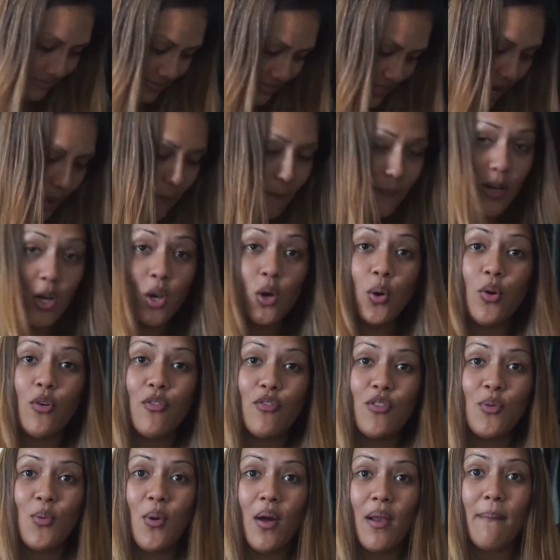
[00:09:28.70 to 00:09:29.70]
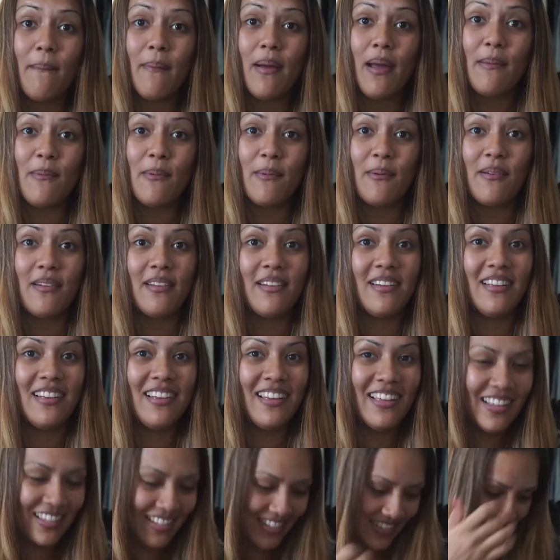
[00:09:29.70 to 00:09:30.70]
down below if you want to buy me one.
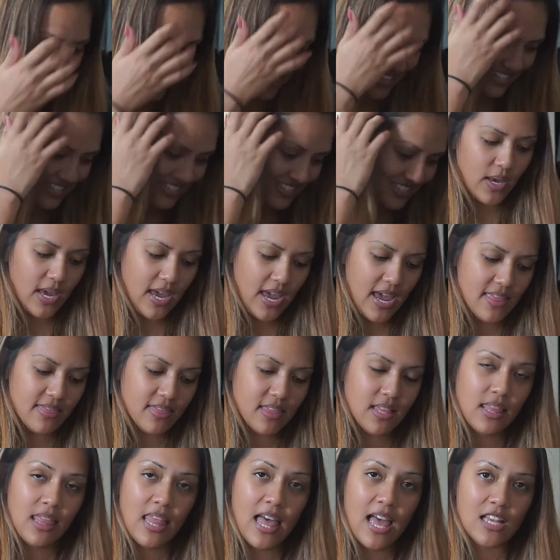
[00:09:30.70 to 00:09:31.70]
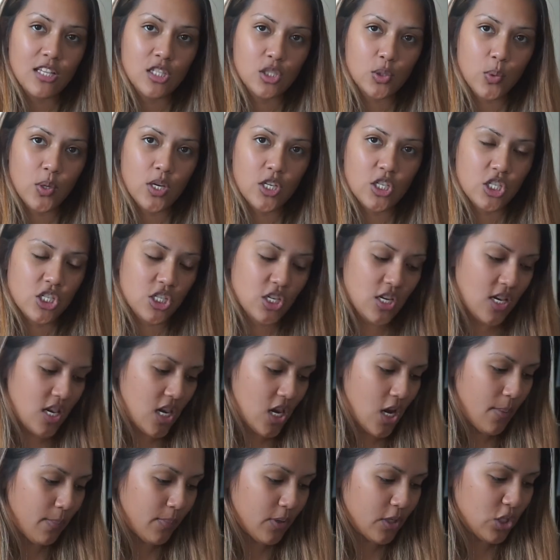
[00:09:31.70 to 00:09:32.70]
Okay, and the last
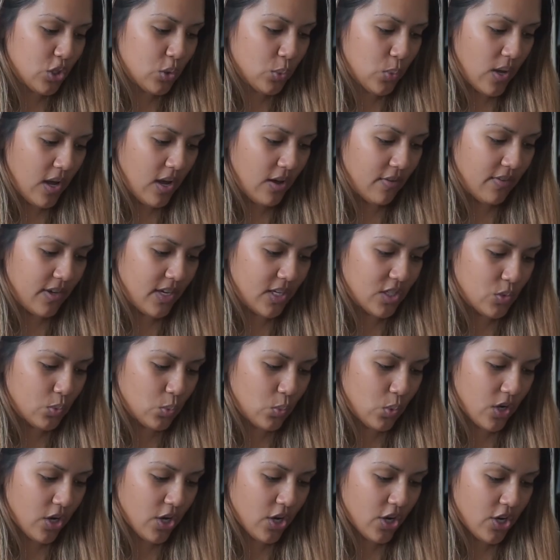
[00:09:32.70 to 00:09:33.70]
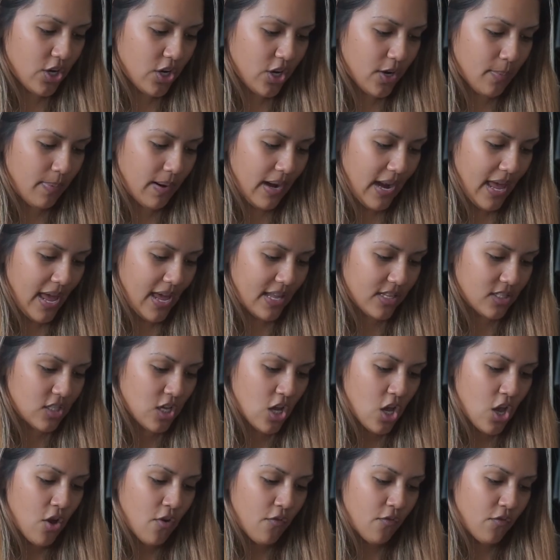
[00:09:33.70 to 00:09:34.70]
question, number 12 is, what are your plans
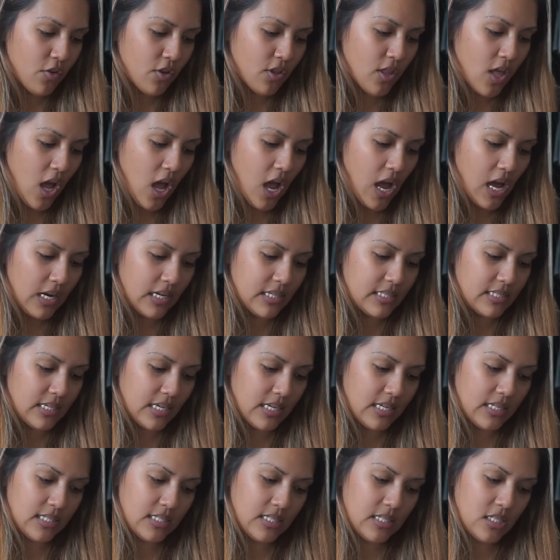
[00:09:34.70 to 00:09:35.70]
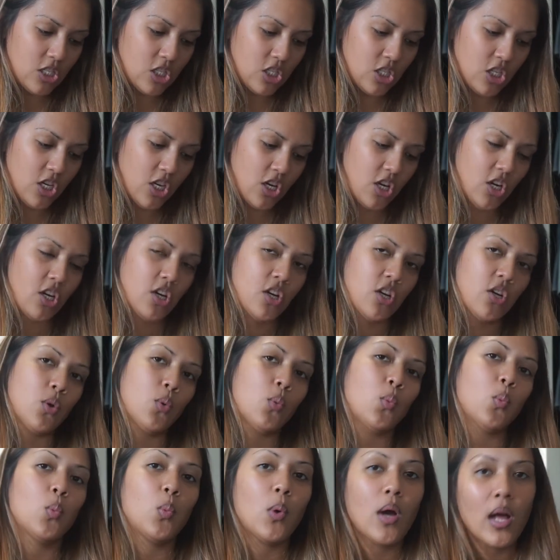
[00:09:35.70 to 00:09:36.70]
for the holidays this year?
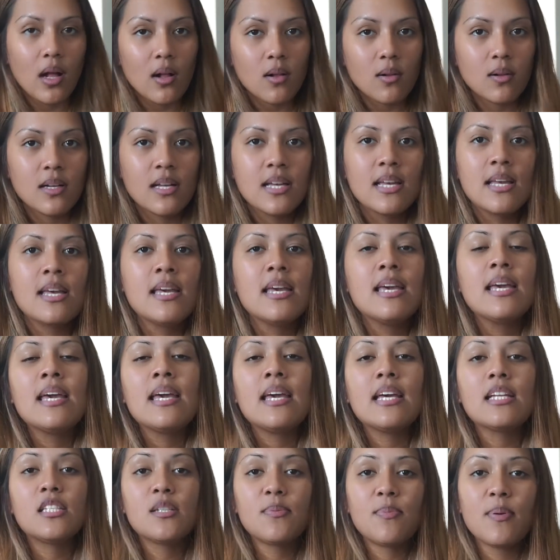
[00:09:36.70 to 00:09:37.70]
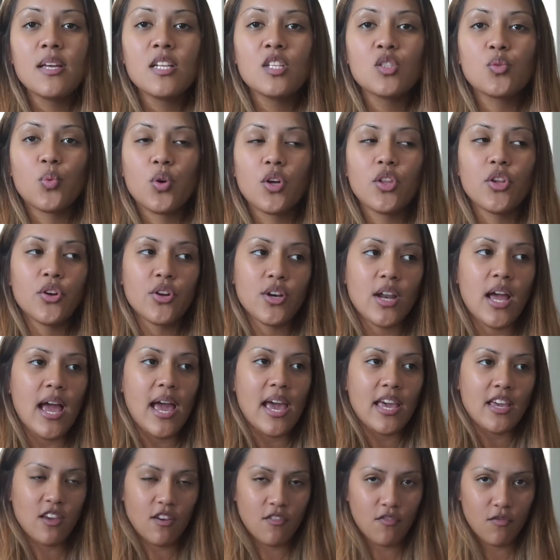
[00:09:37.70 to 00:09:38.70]
Well, it depends whether or not
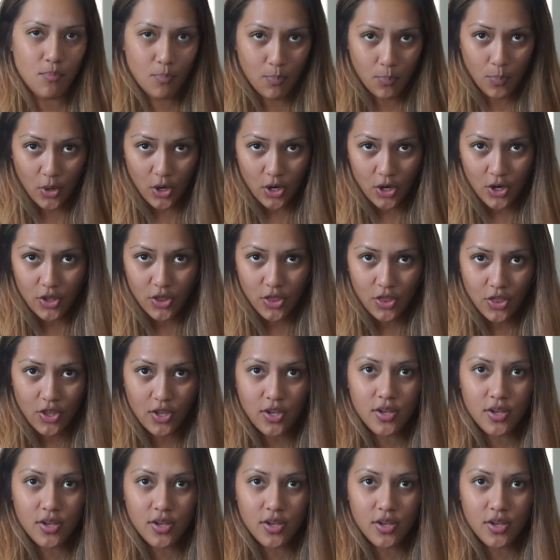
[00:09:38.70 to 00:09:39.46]
I give birth